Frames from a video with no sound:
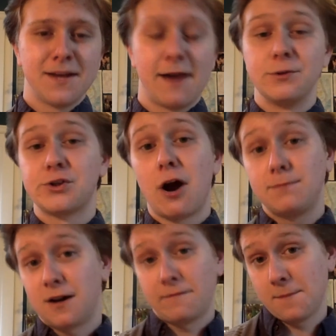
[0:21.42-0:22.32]
I was
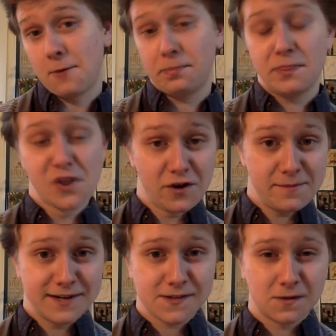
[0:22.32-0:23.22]
dropped off about 30
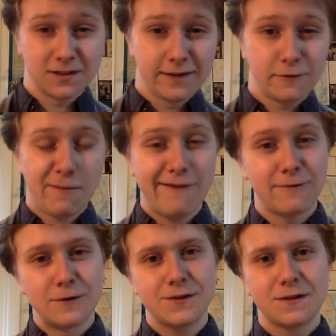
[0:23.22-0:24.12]
minutes early for my
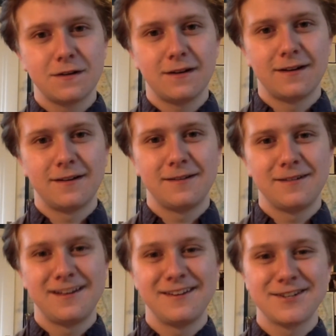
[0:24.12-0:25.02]
first
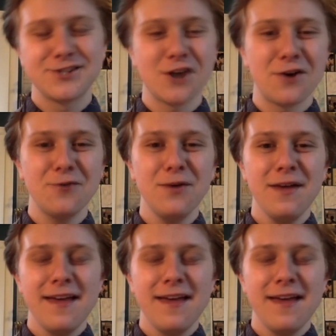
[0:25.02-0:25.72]
show,